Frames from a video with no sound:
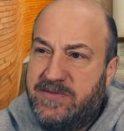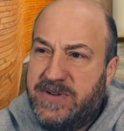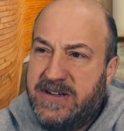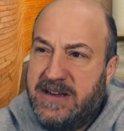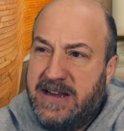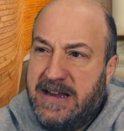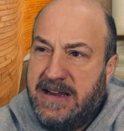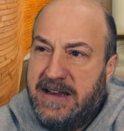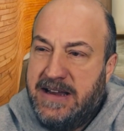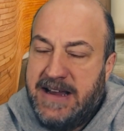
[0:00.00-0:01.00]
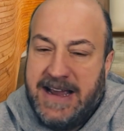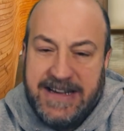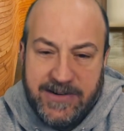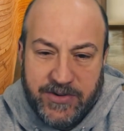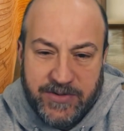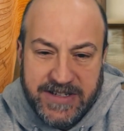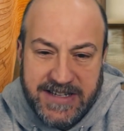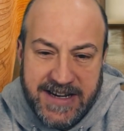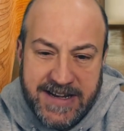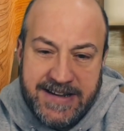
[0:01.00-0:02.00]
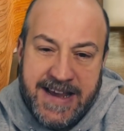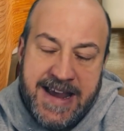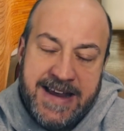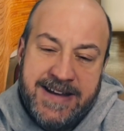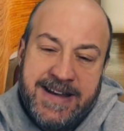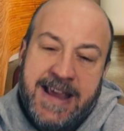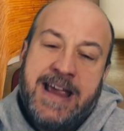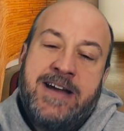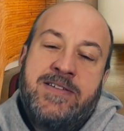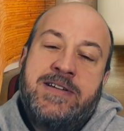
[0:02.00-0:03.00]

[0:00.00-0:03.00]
But I deal with real estate day in and day out.